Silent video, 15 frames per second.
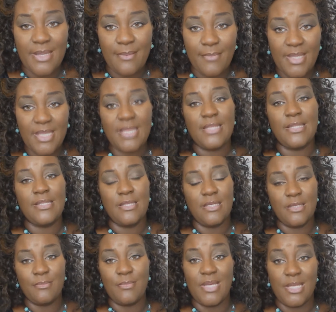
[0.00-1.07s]
my mod
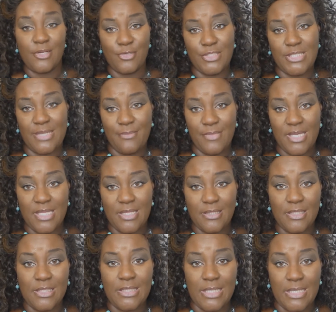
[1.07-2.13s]
look, modern day mod
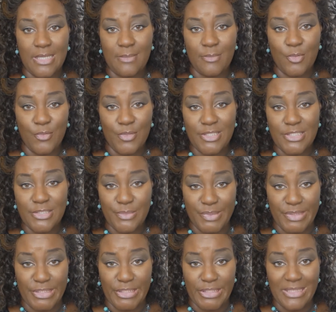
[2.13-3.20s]
look that I'm going to
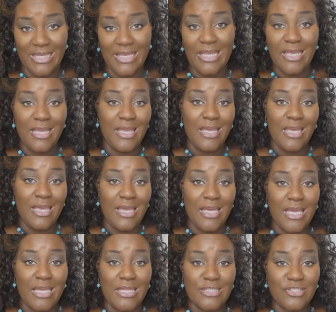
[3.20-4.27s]
be
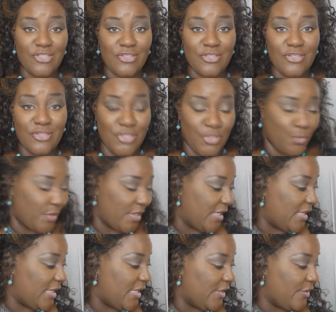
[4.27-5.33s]

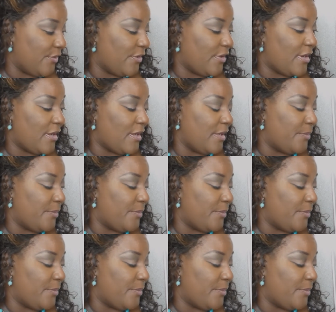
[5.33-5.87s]
doing here.